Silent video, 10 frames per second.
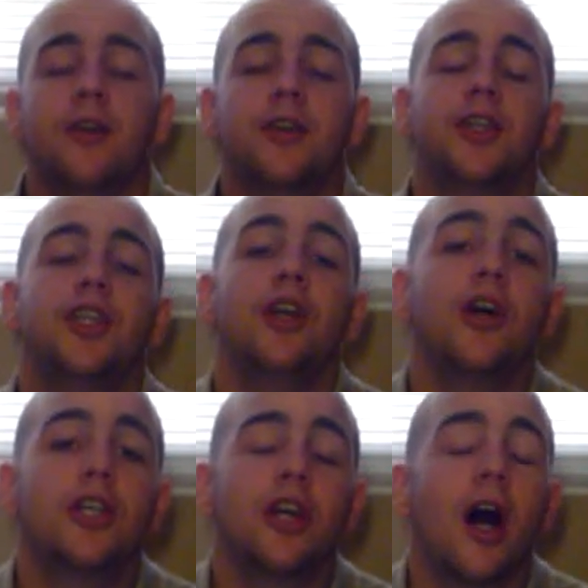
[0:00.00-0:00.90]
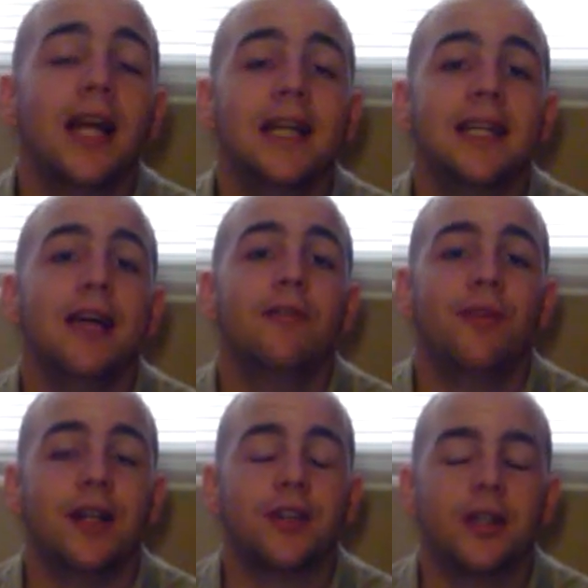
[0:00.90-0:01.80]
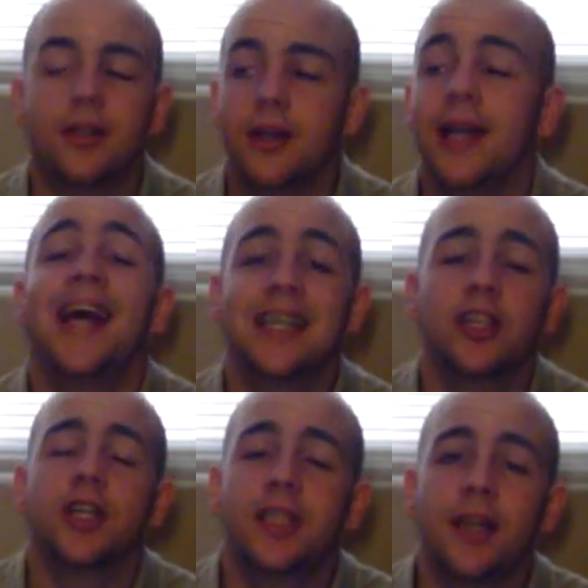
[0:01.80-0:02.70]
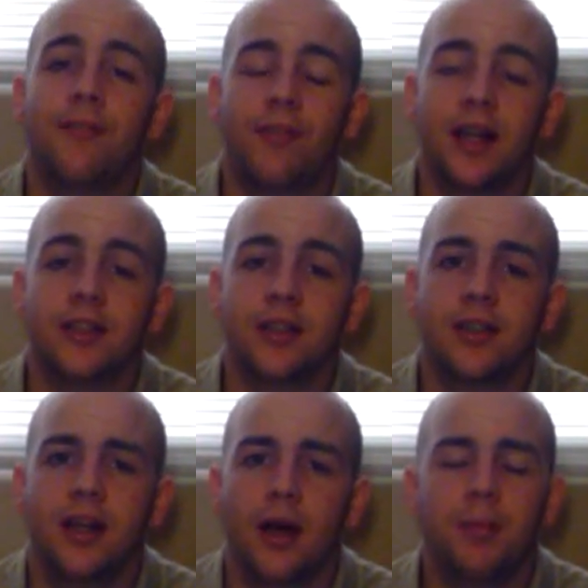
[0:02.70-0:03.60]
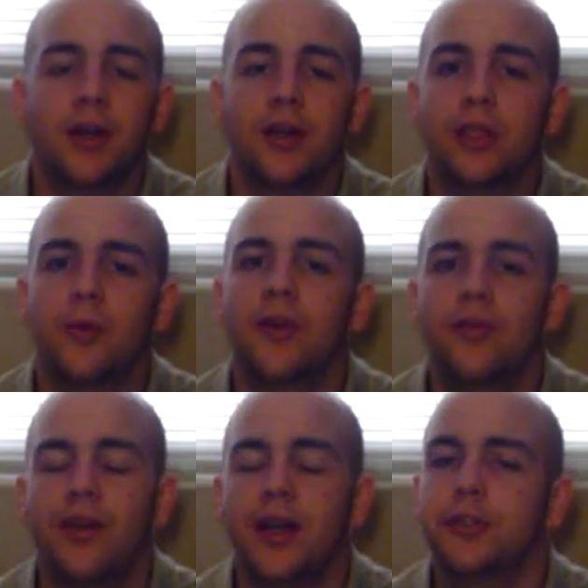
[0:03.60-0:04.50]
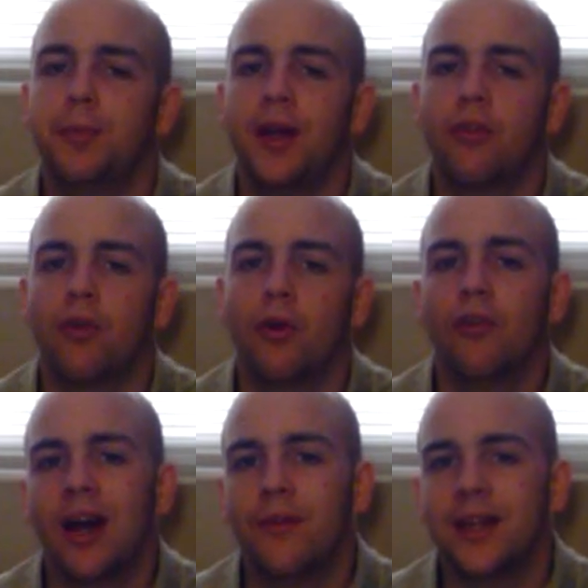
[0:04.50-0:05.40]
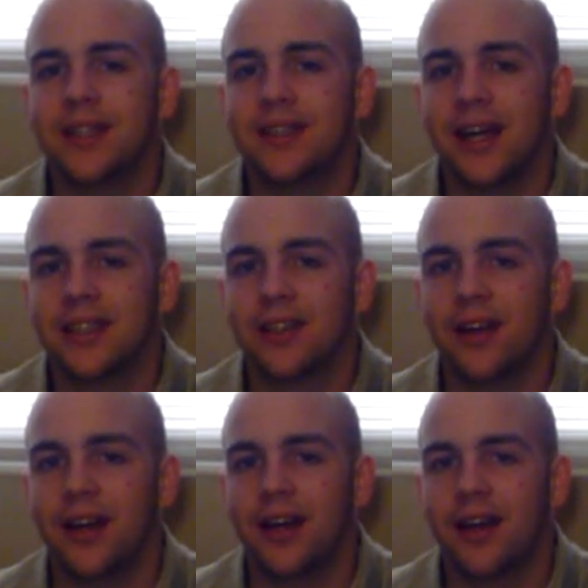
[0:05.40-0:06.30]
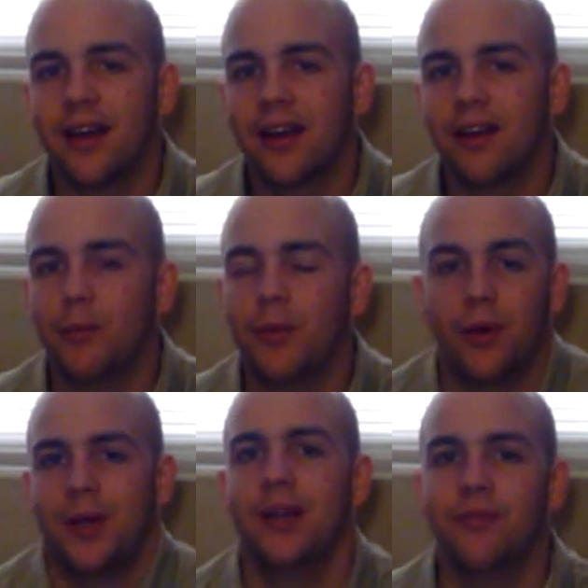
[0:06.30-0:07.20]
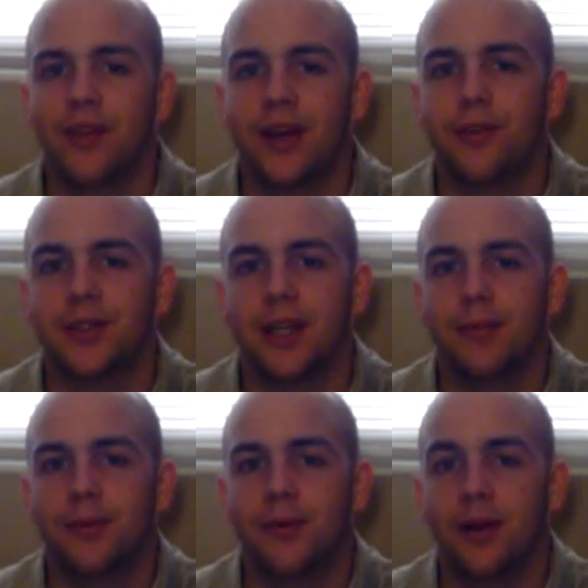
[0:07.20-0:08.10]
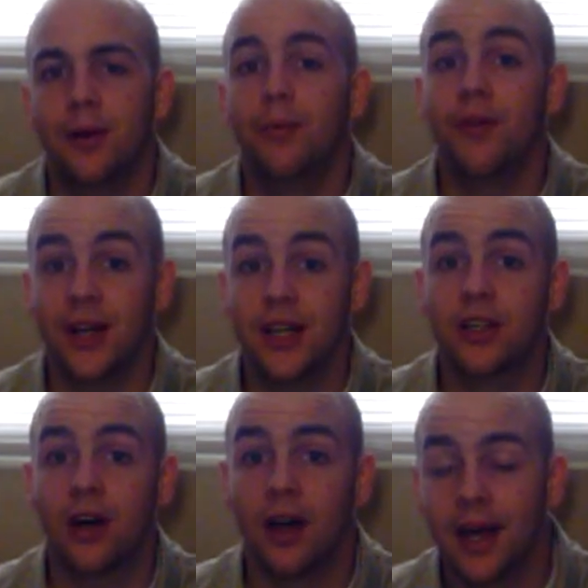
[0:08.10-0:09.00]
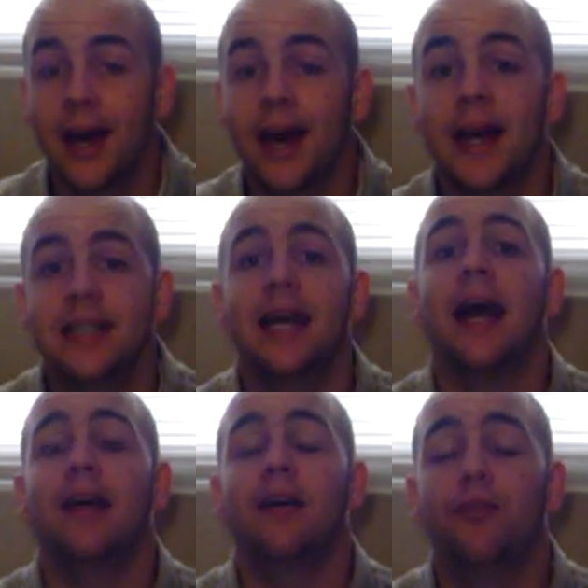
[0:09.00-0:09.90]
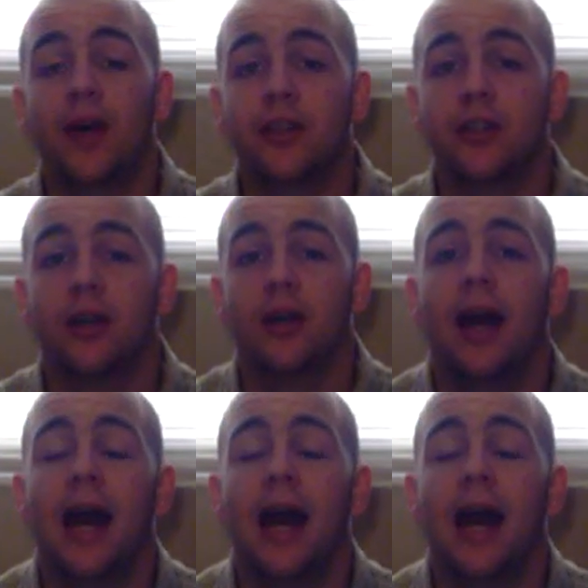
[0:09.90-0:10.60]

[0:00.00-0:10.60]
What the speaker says: There's this young Chinese inventor. Yes, I said inventor, because the word inventor is being thrown around these days like we don't need inventors anymore. Well, this guy is an inventor.